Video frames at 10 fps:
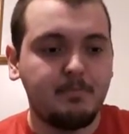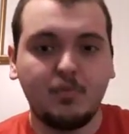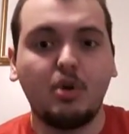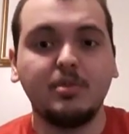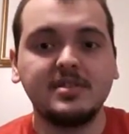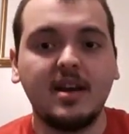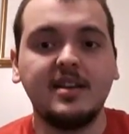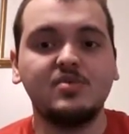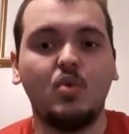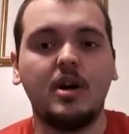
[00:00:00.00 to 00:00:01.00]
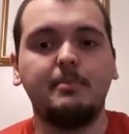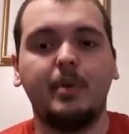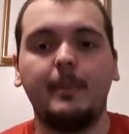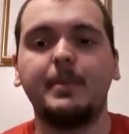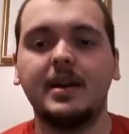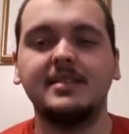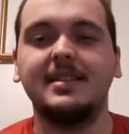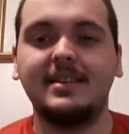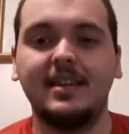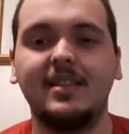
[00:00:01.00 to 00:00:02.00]
normal size one. But because
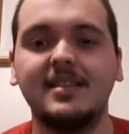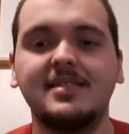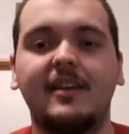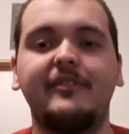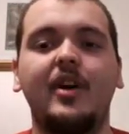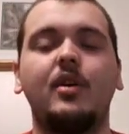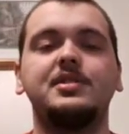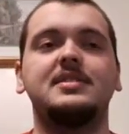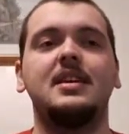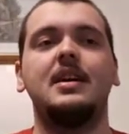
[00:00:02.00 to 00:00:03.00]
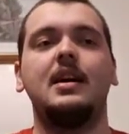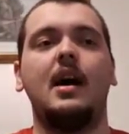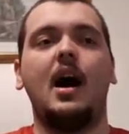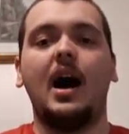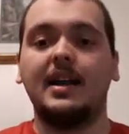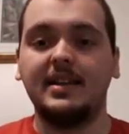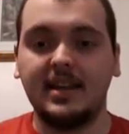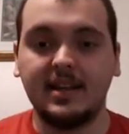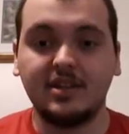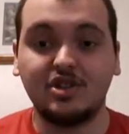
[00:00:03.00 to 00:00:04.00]
they did this, I felt I
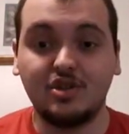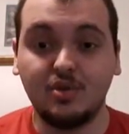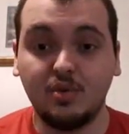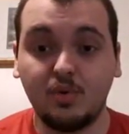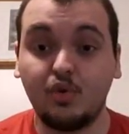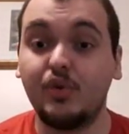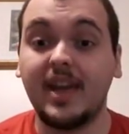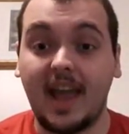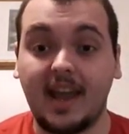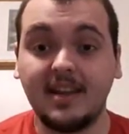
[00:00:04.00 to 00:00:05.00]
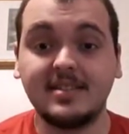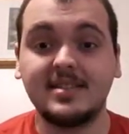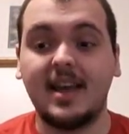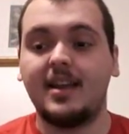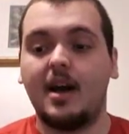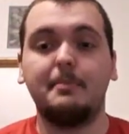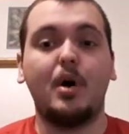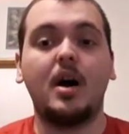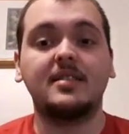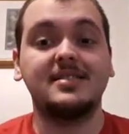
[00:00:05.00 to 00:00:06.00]
needed to create and
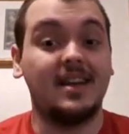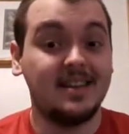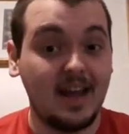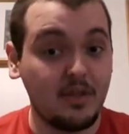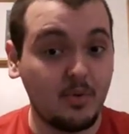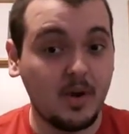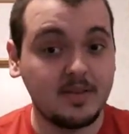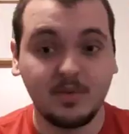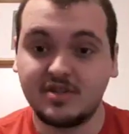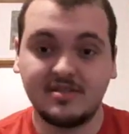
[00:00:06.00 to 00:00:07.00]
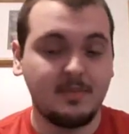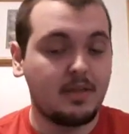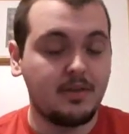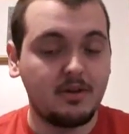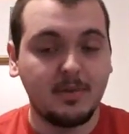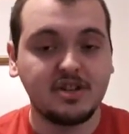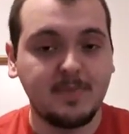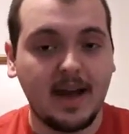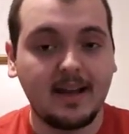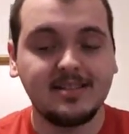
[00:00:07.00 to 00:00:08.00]
unbox another one, which is my third
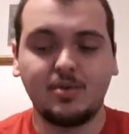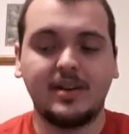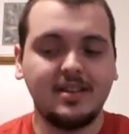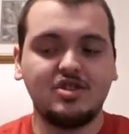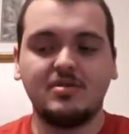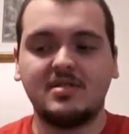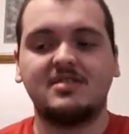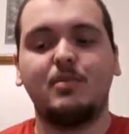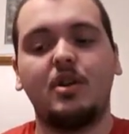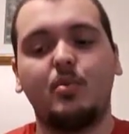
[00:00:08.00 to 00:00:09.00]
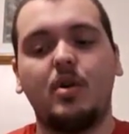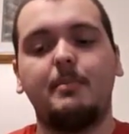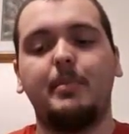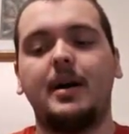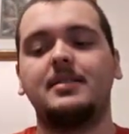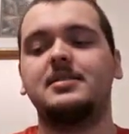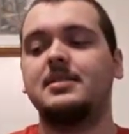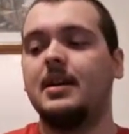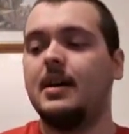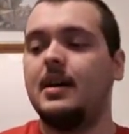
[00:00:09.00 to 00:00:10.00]
Munchpak. So I did choose a smaller one. But